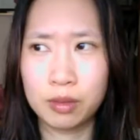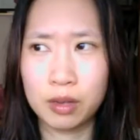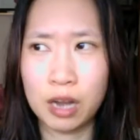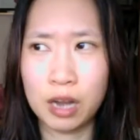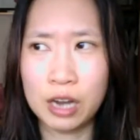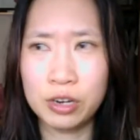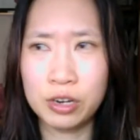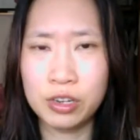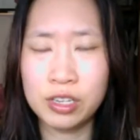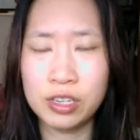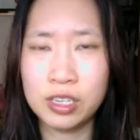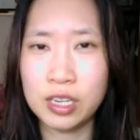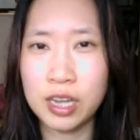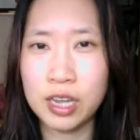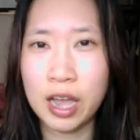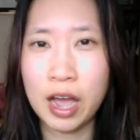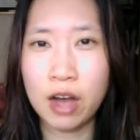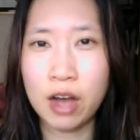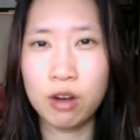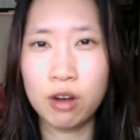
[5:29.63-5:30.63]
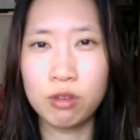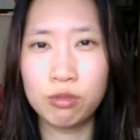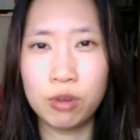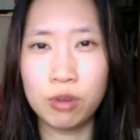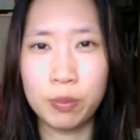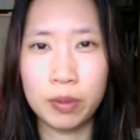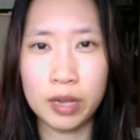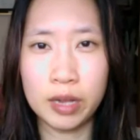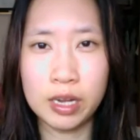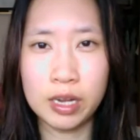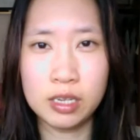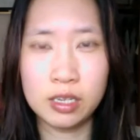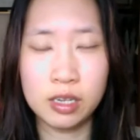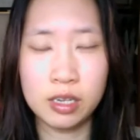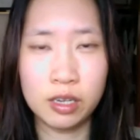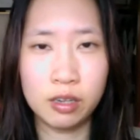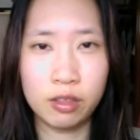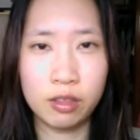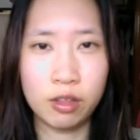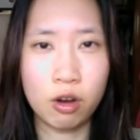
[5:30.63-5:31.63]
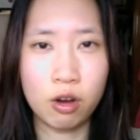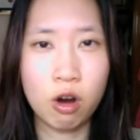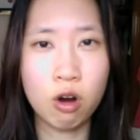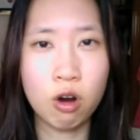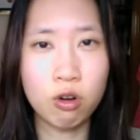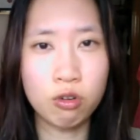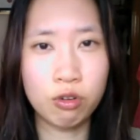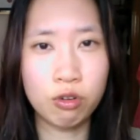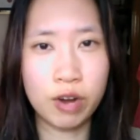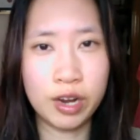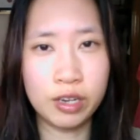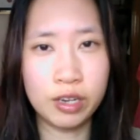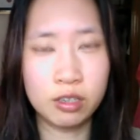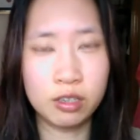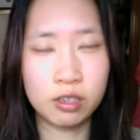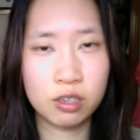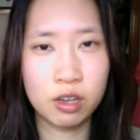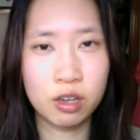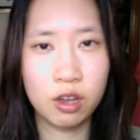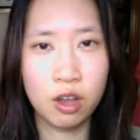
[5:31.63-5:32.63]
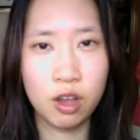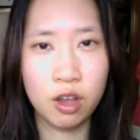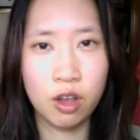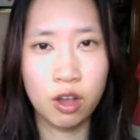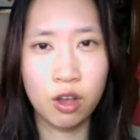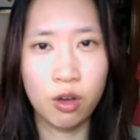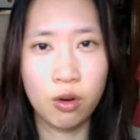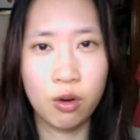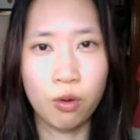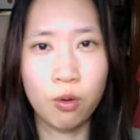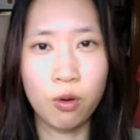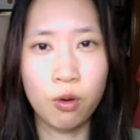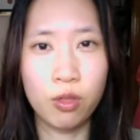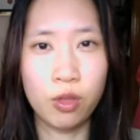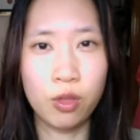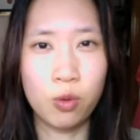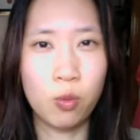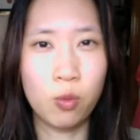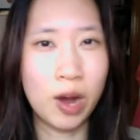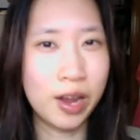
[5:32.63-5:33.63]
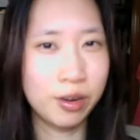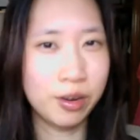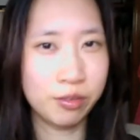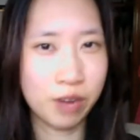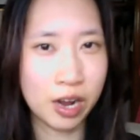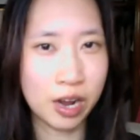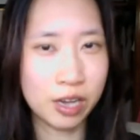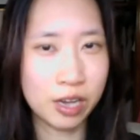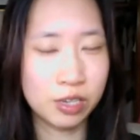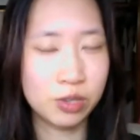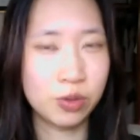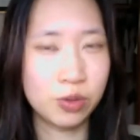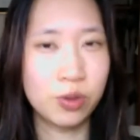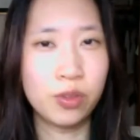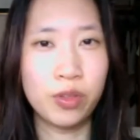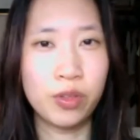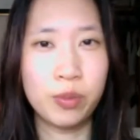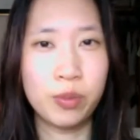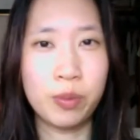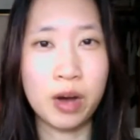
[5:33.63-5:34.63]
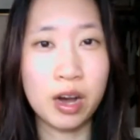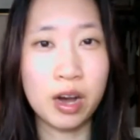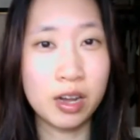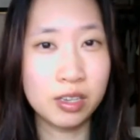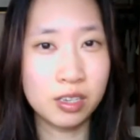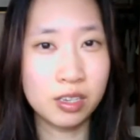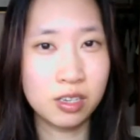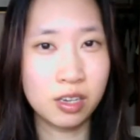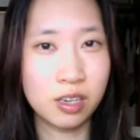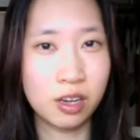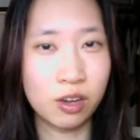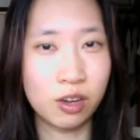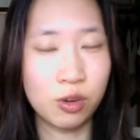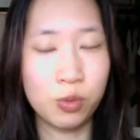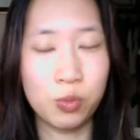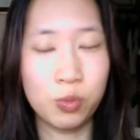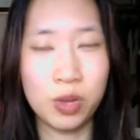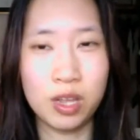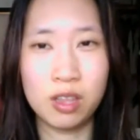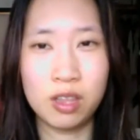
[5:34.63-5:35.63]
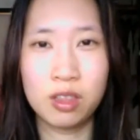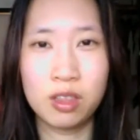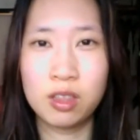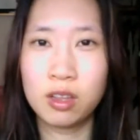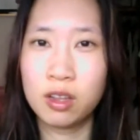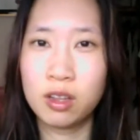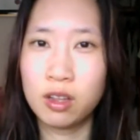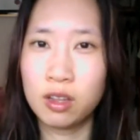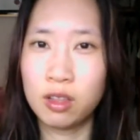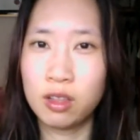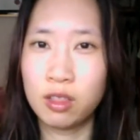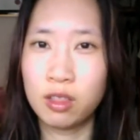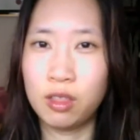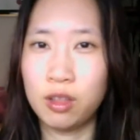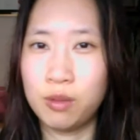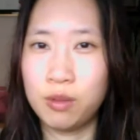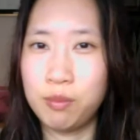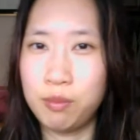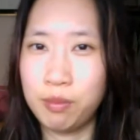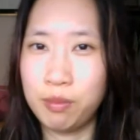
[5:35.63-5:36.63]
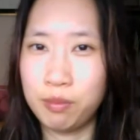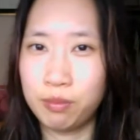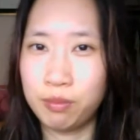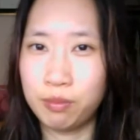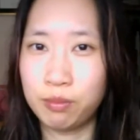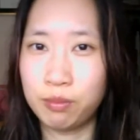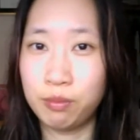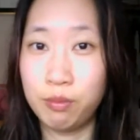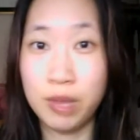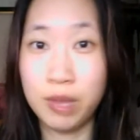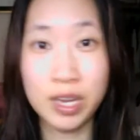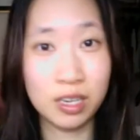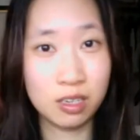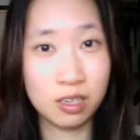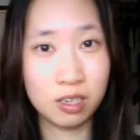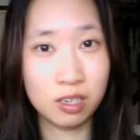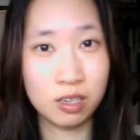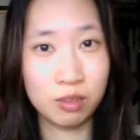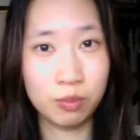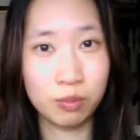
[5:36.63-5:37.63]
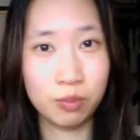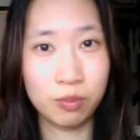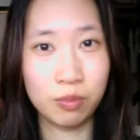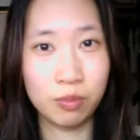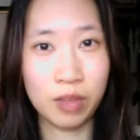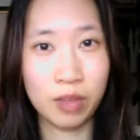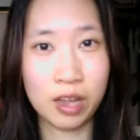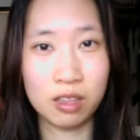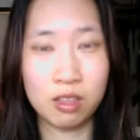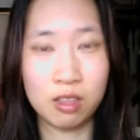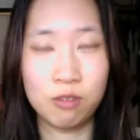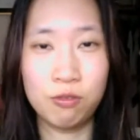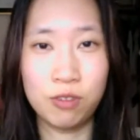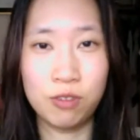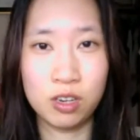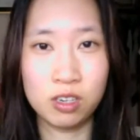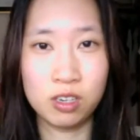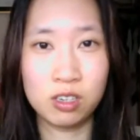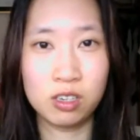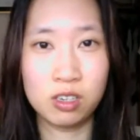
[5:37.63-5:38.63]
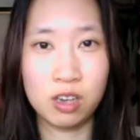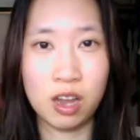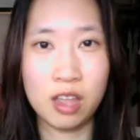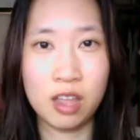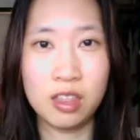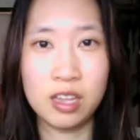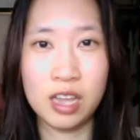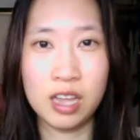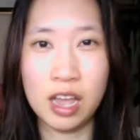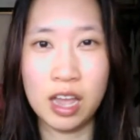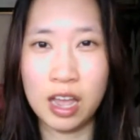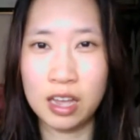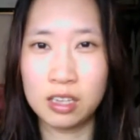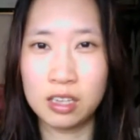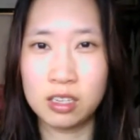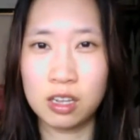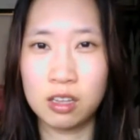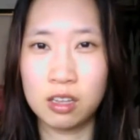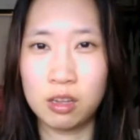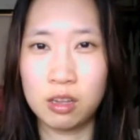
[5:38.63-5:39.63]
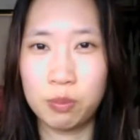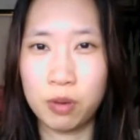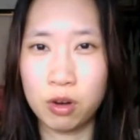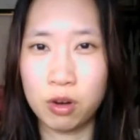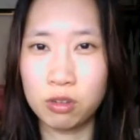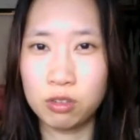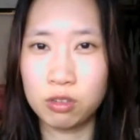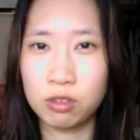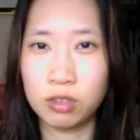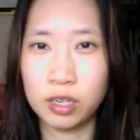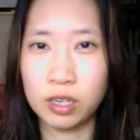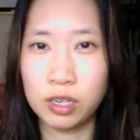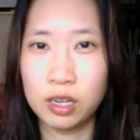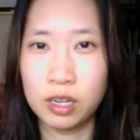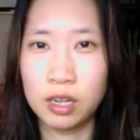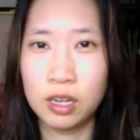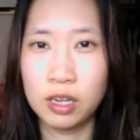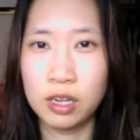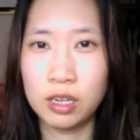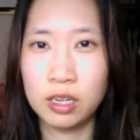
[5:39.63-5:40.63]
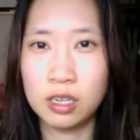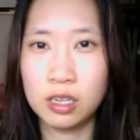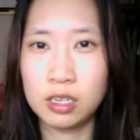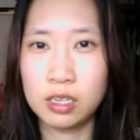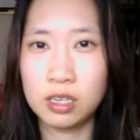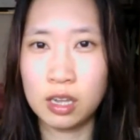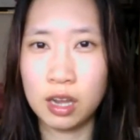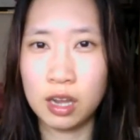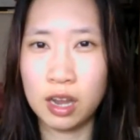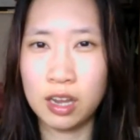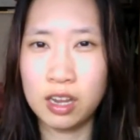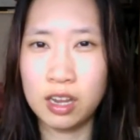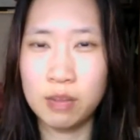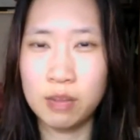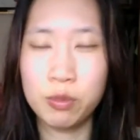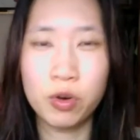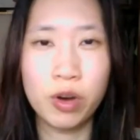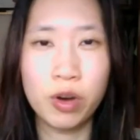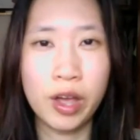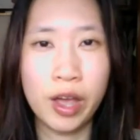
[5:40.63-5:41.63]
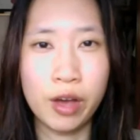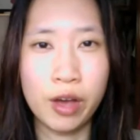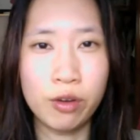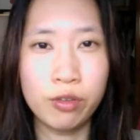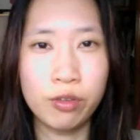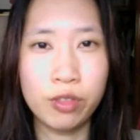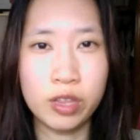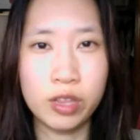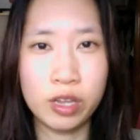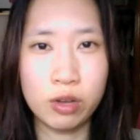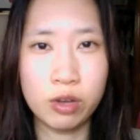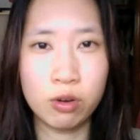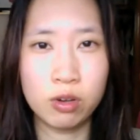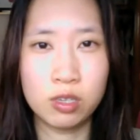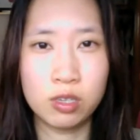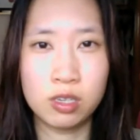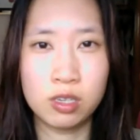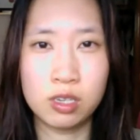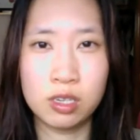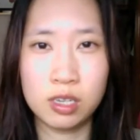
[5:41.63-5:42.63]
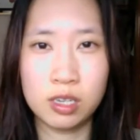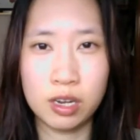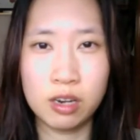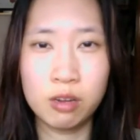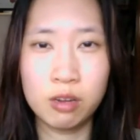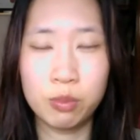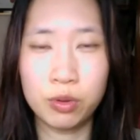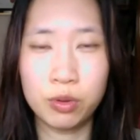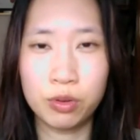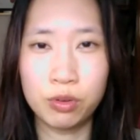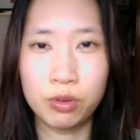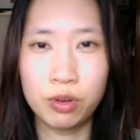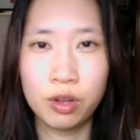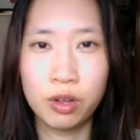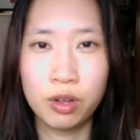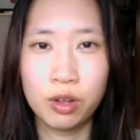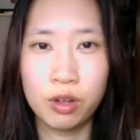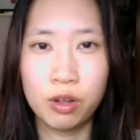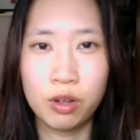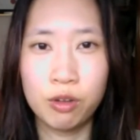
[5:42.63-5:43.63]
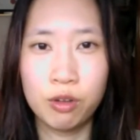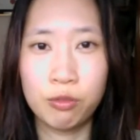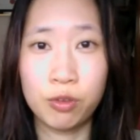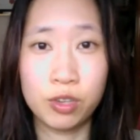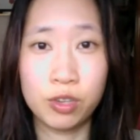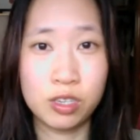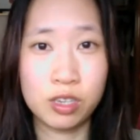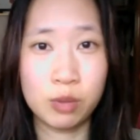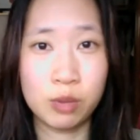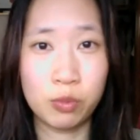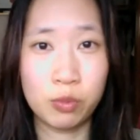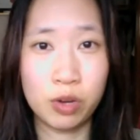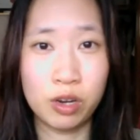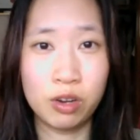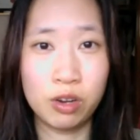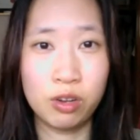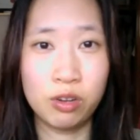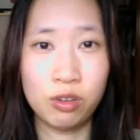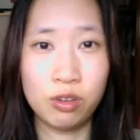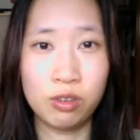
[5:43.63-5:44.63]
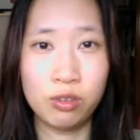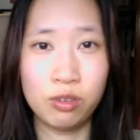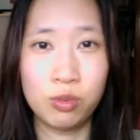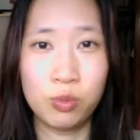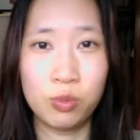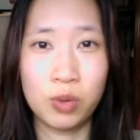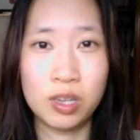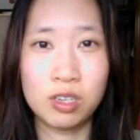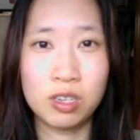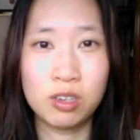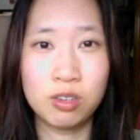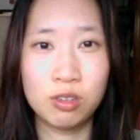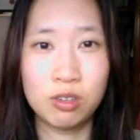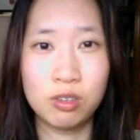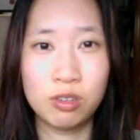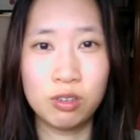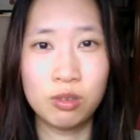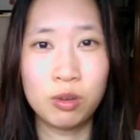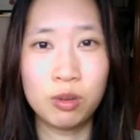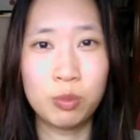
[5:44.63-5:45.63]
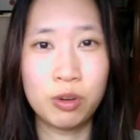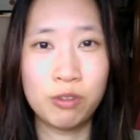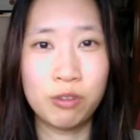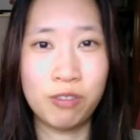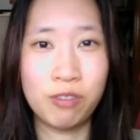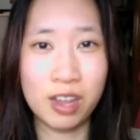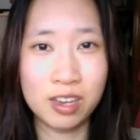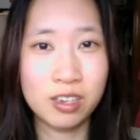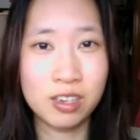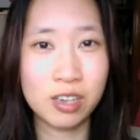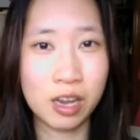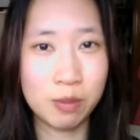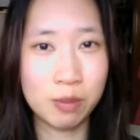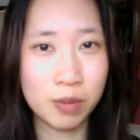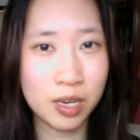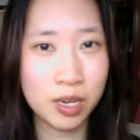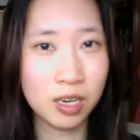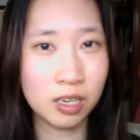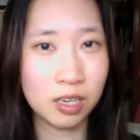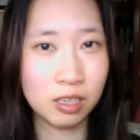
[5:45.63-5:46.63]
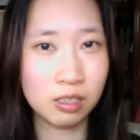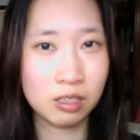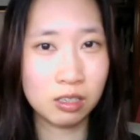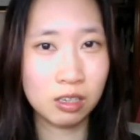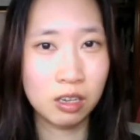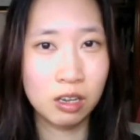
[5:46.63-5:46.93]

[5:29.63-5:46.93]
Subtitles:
I don't see how replacing the whole grains or the white rice or the pasta with the meat, like the fish and the eggs and the poultry, is any more healthy or sustainable for someone who wants to prevent diabetes.